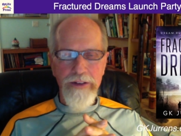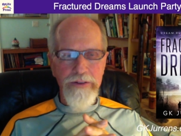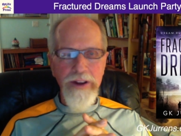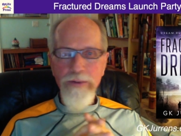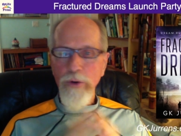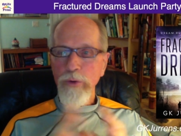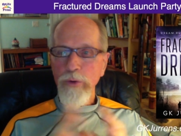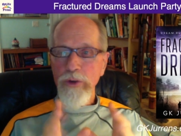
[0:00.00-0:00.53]

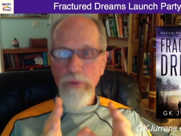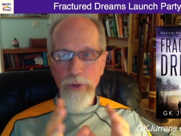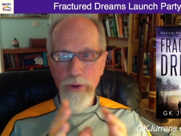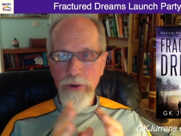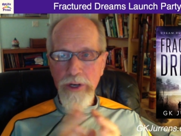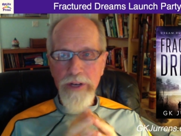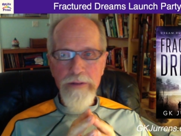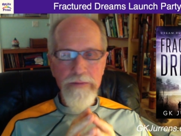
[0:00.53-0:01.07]
never was
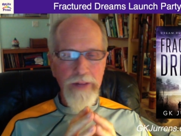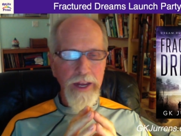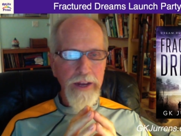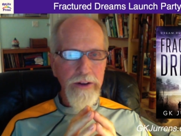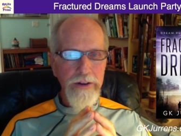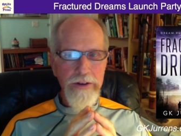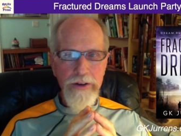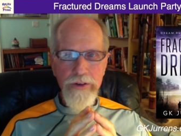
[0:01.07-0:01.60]
wounded, thank
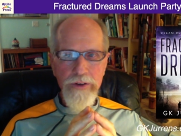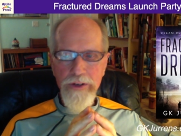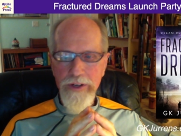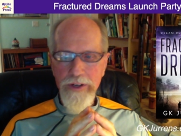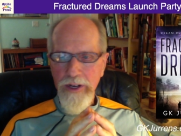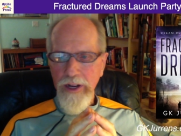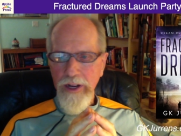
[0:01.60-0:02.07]
goodness.